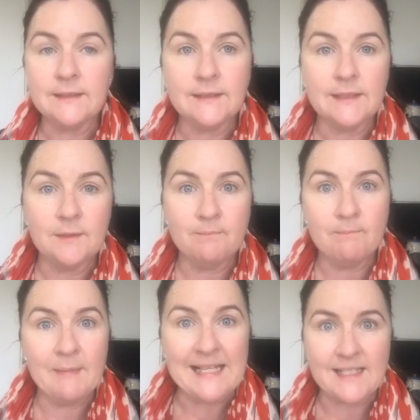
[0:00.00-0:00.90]
the
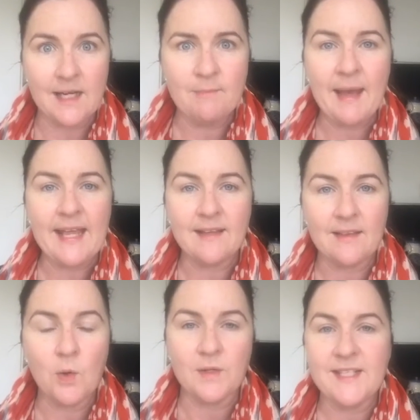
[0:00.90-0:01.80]
mix that I make, the
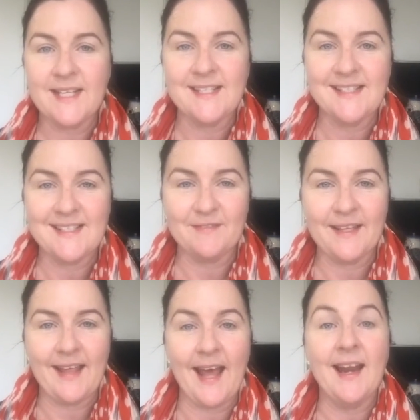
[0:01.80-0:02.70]
quantities and stuff like
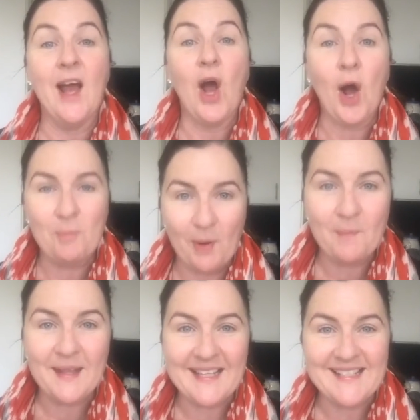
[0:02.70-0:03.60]
that, I'll pop the
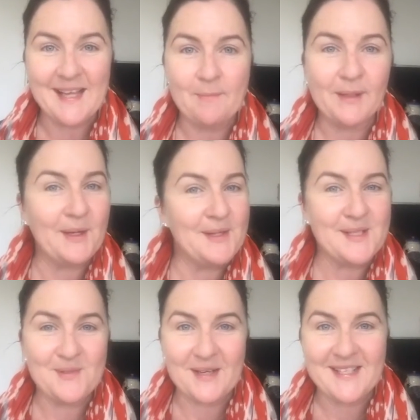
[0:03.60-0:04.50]
link down below.
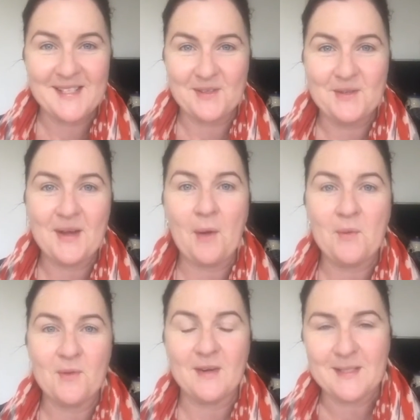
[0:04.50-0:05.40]
Just register and you'll get all the
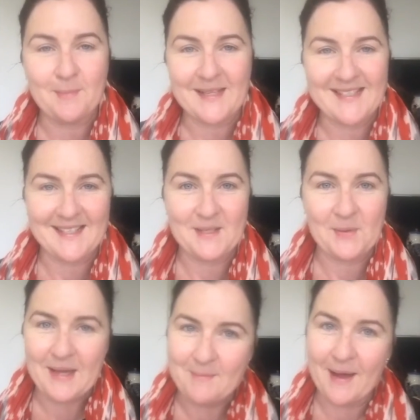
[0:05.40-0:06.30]
recipes sent to your
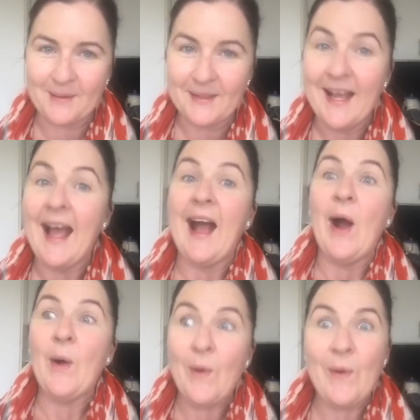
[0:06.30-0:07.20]
email.
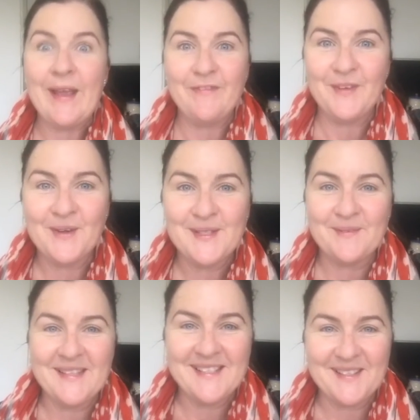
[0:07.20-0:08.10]
Or if you know someone
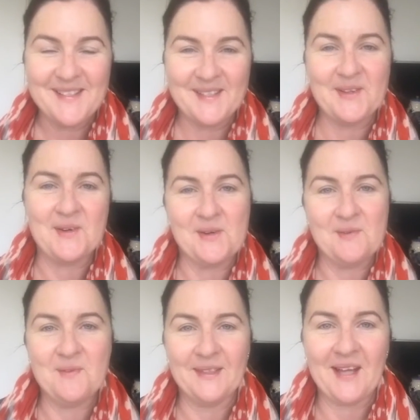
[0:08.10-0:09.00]
that's got a slow cooker and
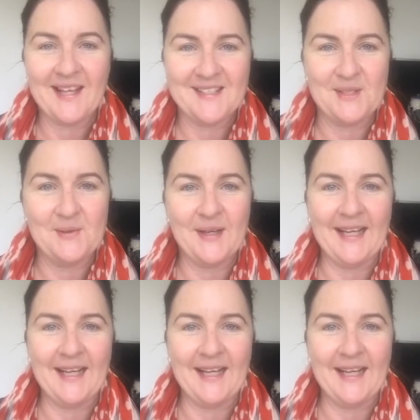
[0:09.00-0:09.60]
would like to,